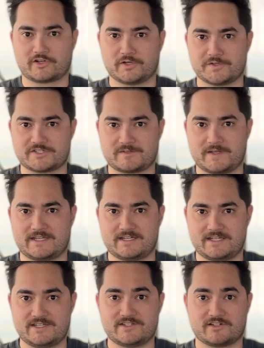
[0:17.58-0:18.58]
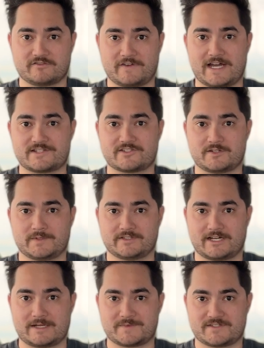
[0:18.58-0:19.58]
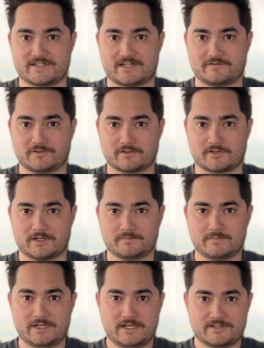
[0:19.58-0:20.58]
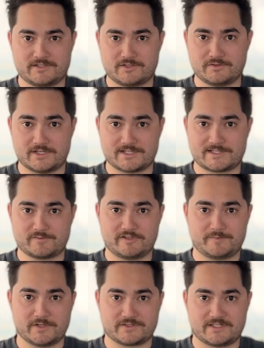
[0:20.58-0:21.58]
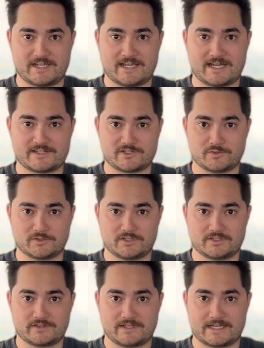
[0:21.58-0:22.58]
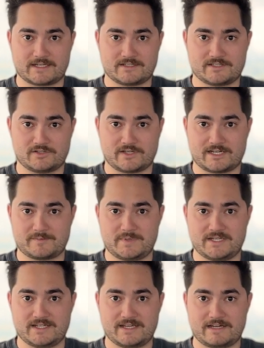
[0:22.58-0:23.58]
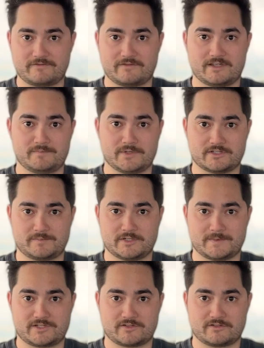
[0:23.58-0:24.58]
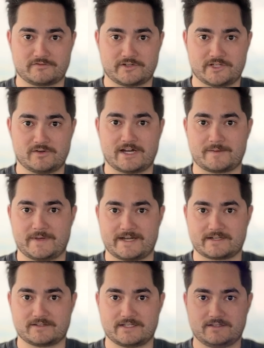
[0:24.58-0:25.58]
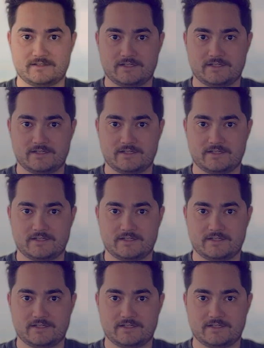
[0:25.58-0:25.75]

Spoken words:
goals is to make it easier and faster to build items inside of Fulcrum. To do this, we've built an AI tool that can look at a PDF and build a bill material for you automatically.